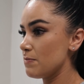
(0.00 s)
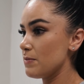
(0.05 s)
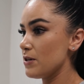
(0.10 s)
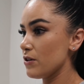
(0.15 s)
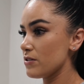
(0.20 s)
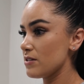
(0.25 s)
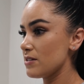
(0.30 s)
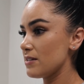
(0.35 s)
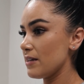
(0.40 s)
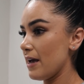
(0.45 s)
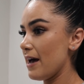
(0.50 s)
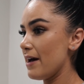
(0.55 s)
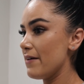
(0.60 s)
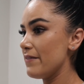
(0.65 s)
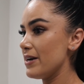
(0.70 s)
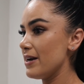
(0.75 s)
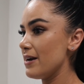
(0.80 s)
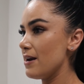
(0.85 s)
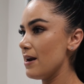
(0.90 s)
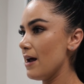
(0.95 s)
meal, since I have
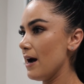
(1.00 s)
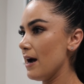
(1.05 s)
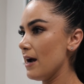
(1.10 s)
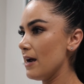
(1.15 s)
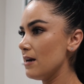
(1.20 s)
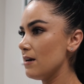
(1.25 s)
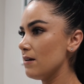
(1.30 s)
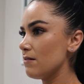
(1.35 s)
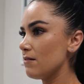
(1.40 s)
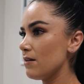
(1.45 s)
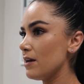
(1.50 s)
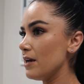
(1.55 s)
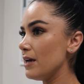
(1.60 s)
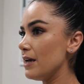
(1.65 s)
it at 9,